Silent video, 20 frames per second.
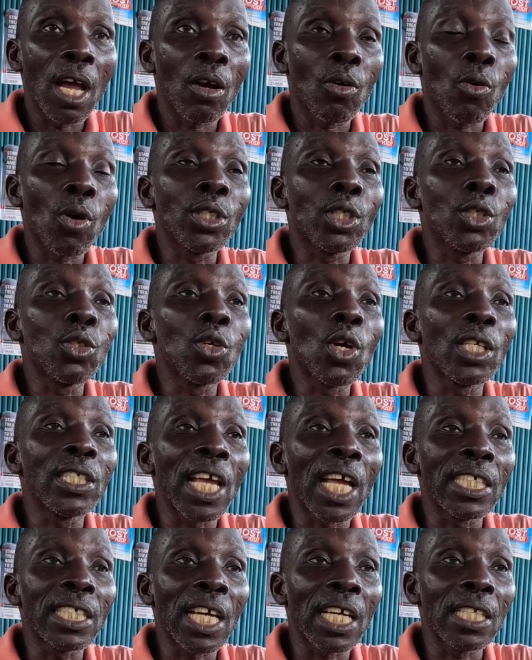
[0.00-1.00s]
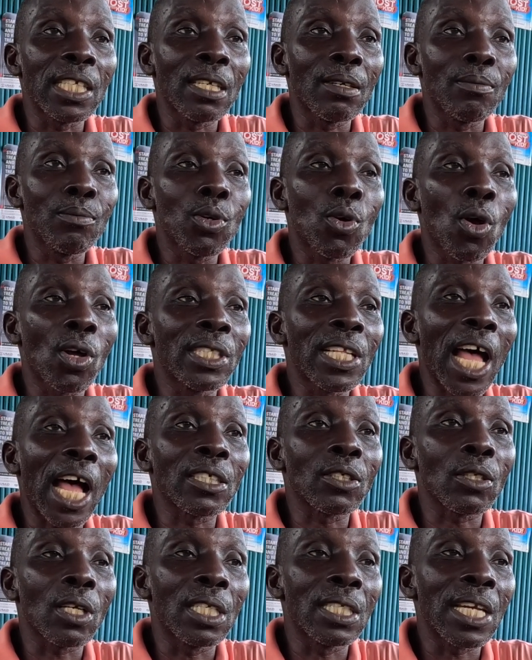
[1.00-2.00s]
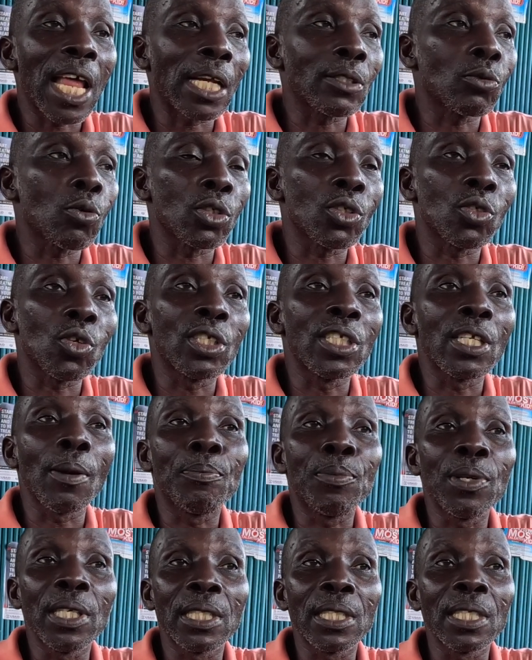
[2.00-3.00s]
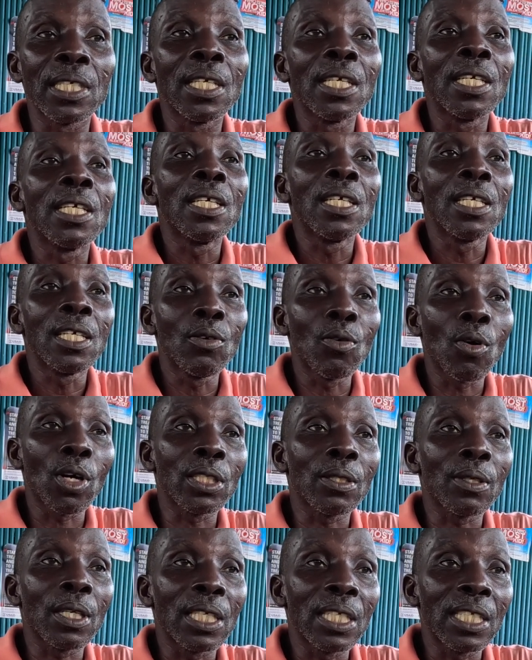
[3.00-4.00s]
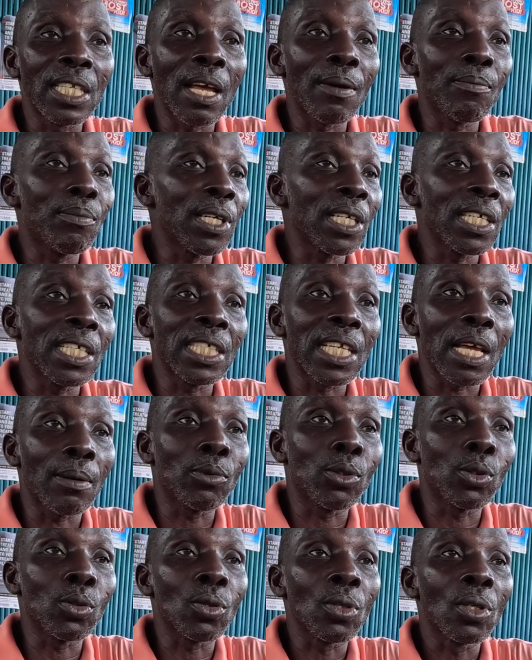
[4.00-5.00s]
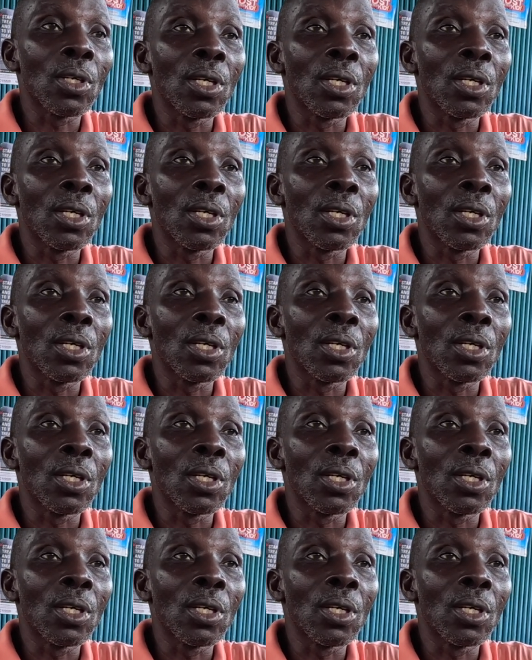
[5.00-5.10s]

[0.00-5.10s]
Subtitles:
continue their journey because that was not the place he was then bringing them to.